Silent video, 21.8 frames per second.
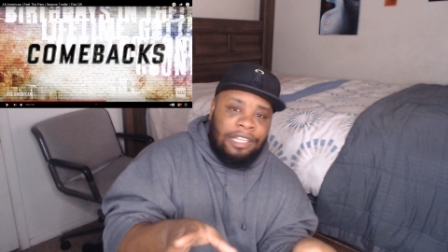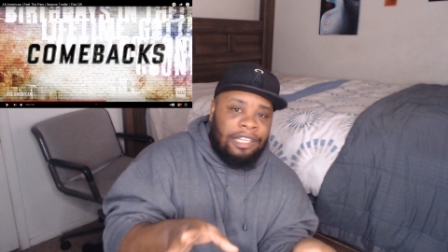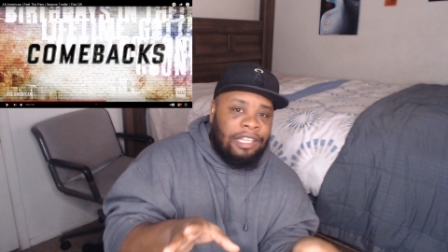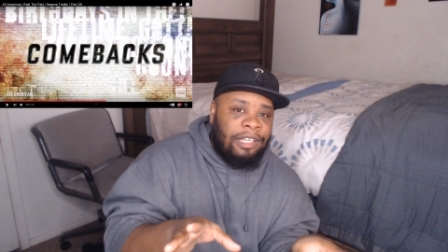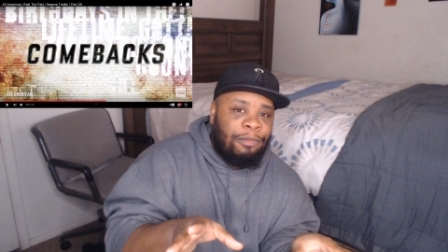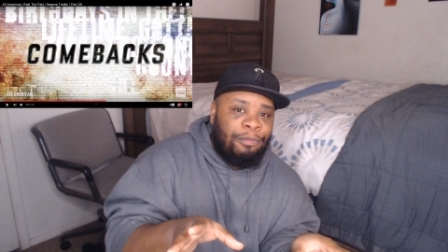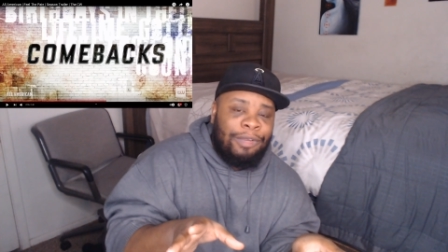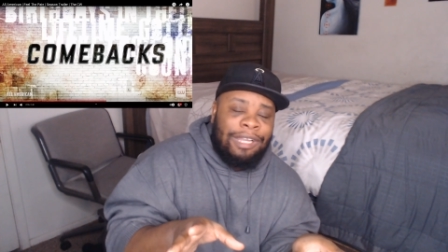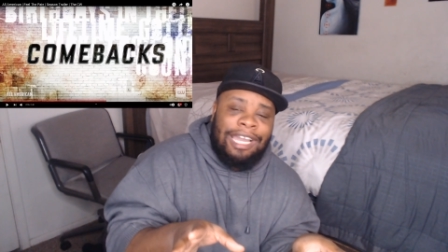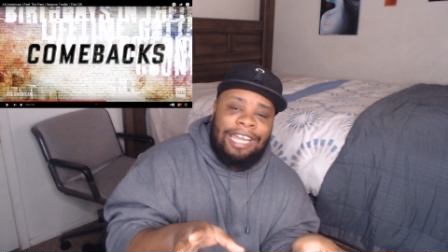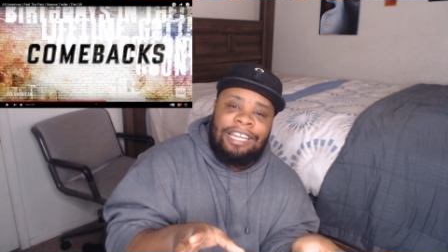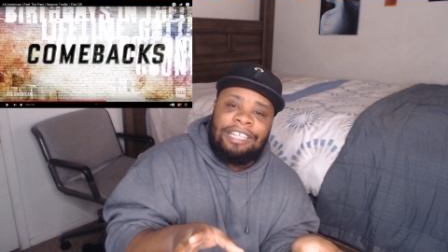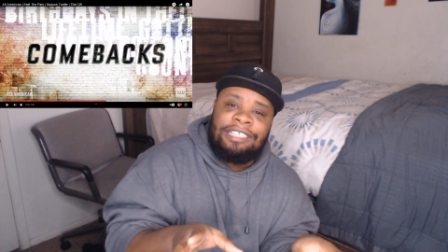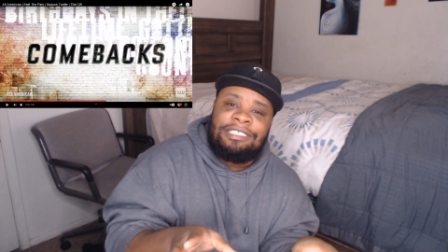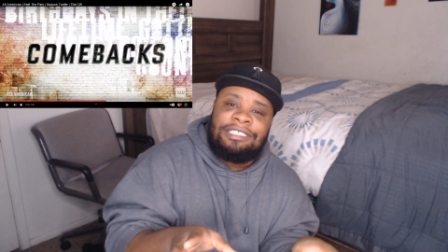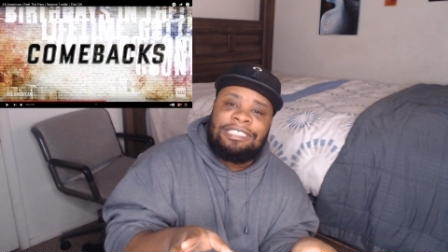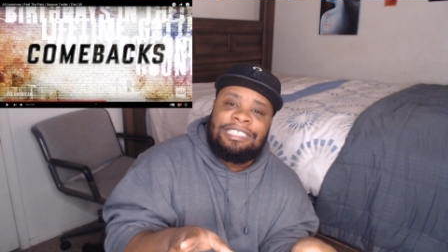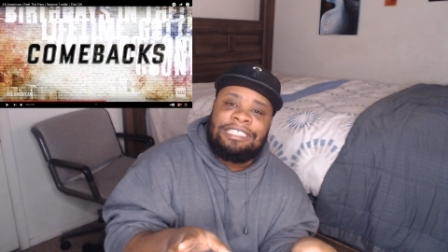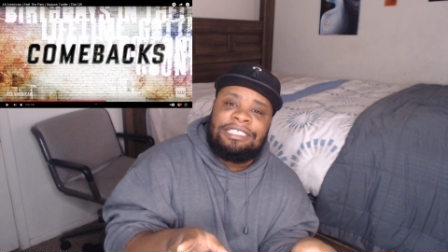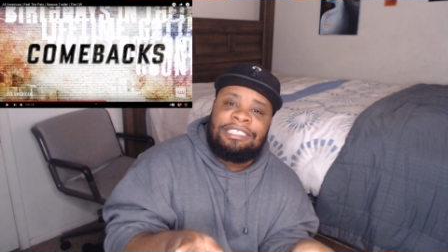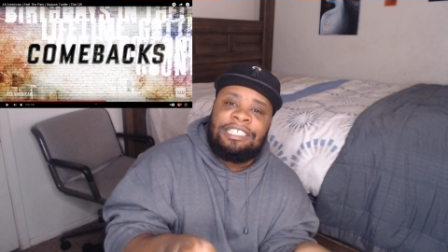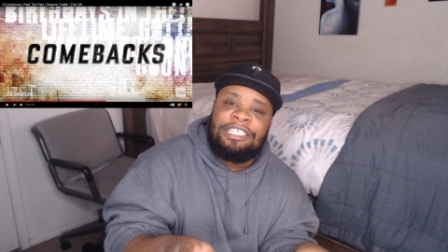We got an
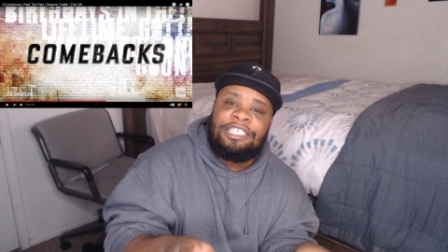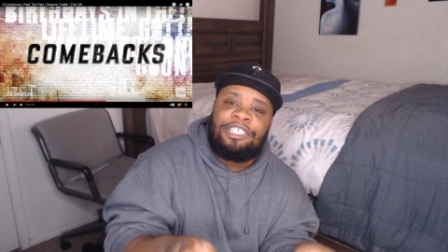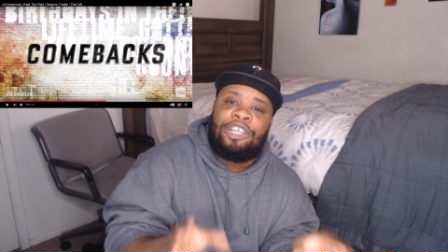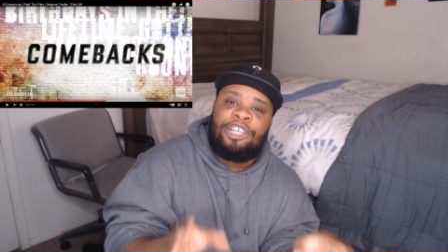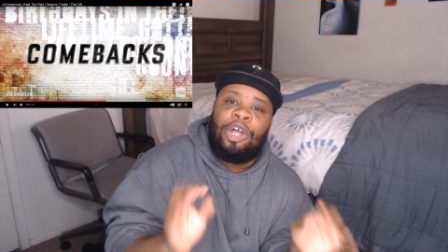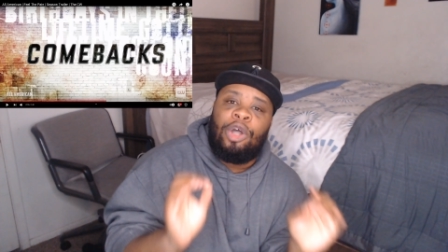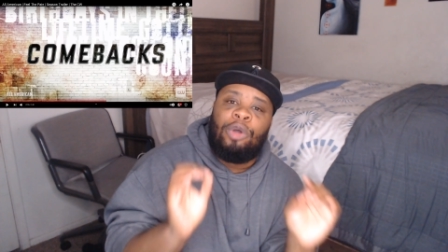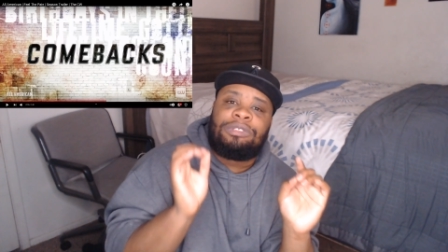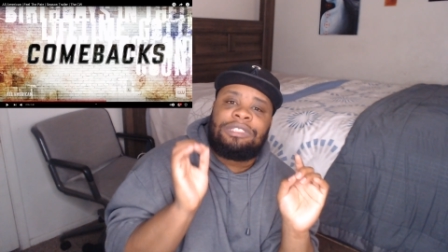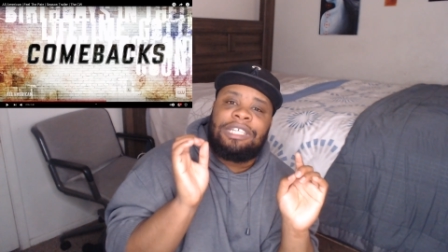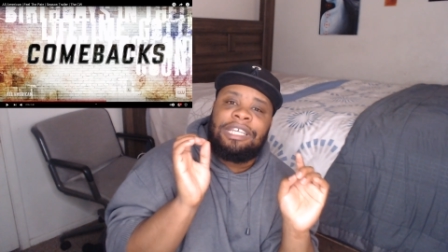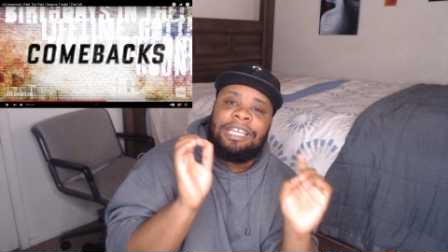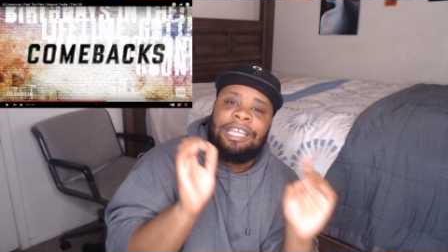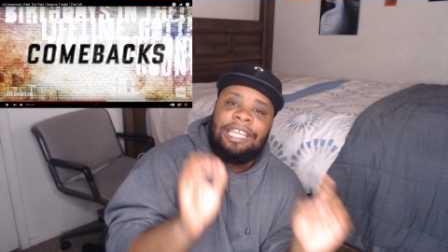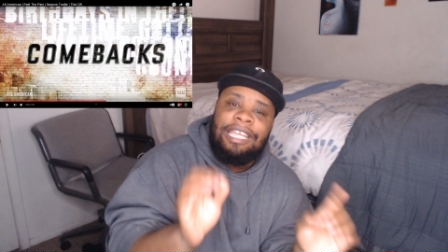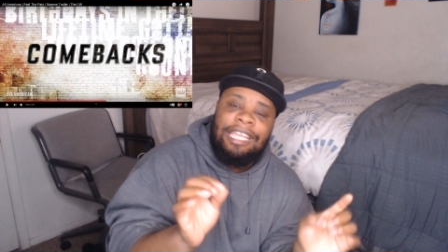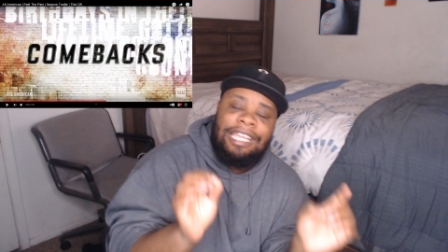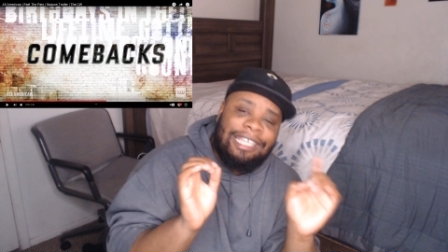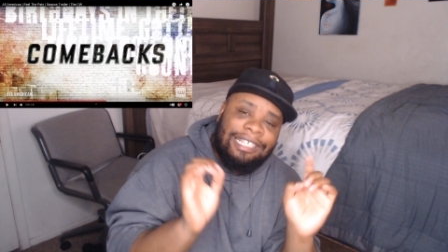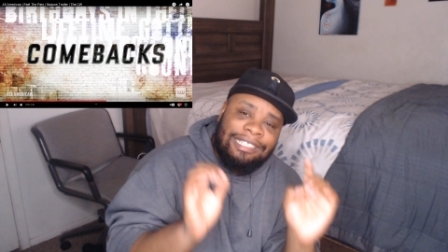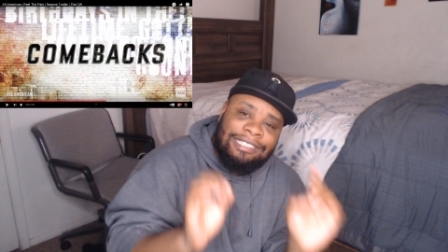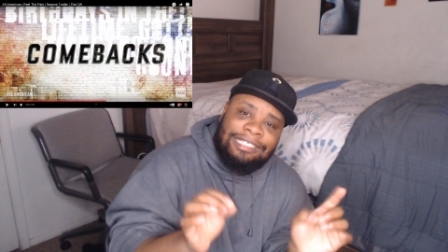assistant coach. He
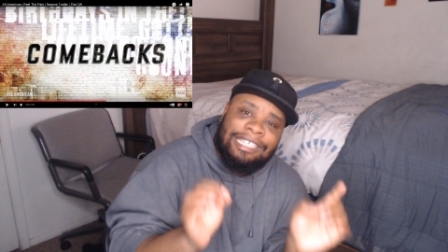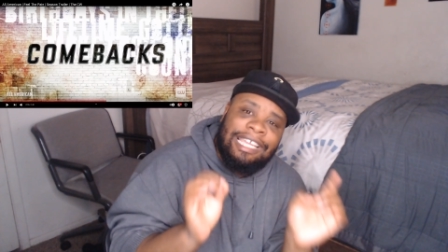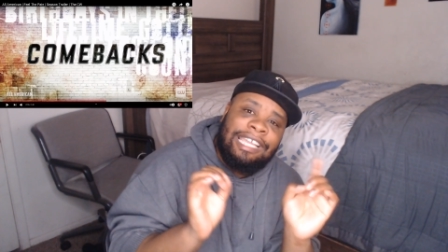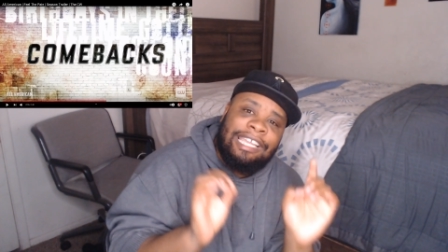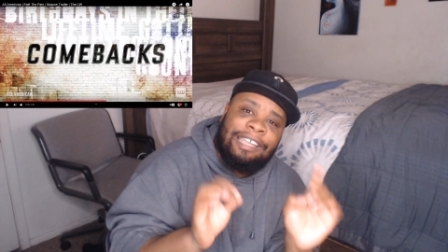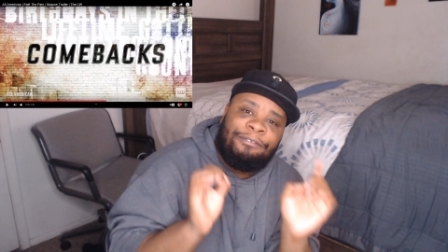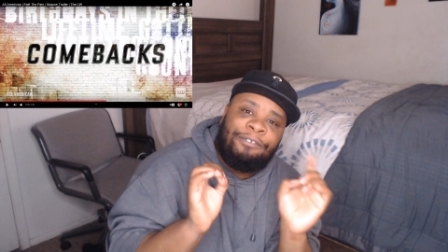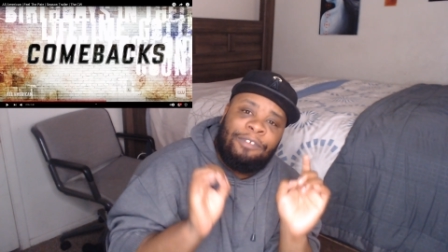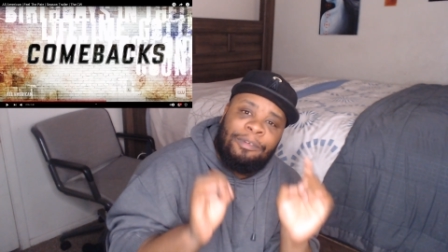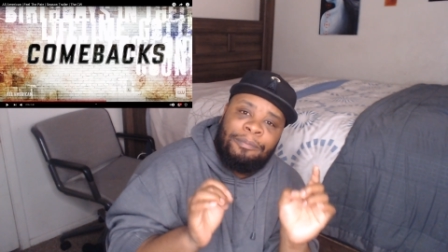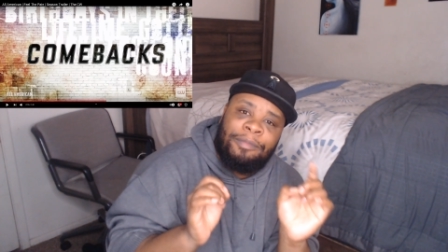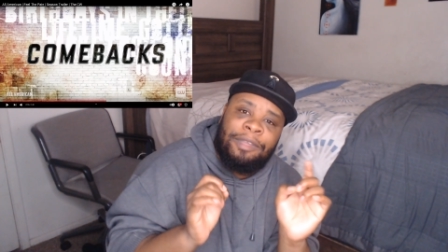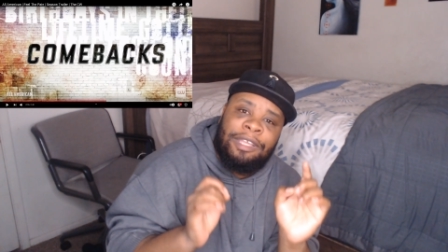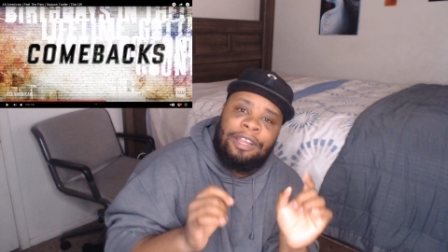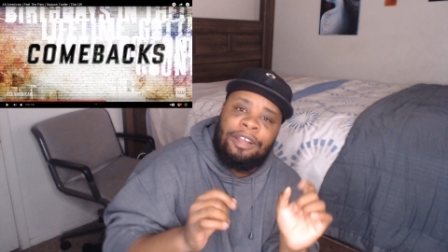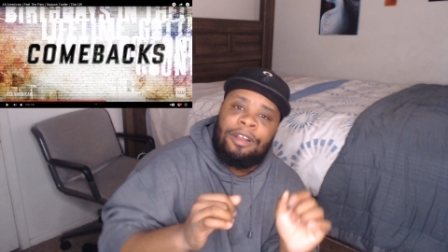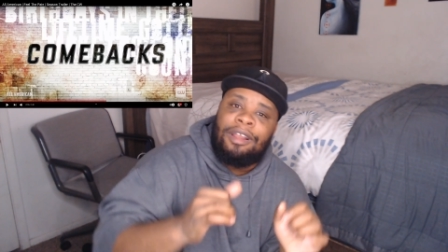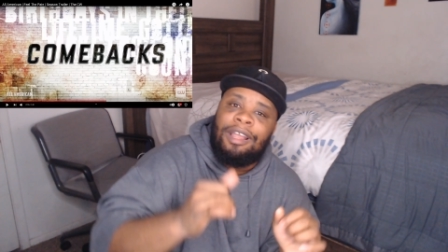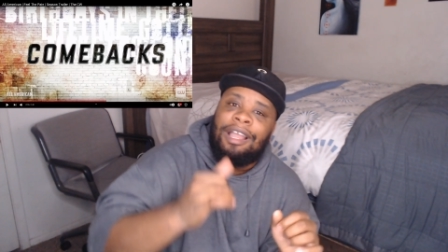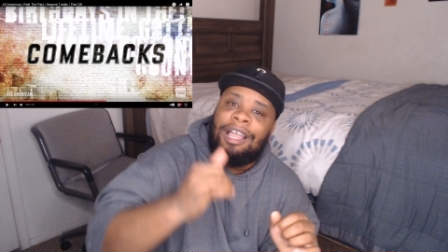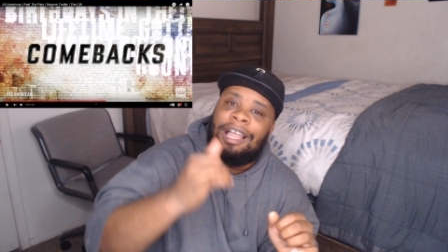can take it from here.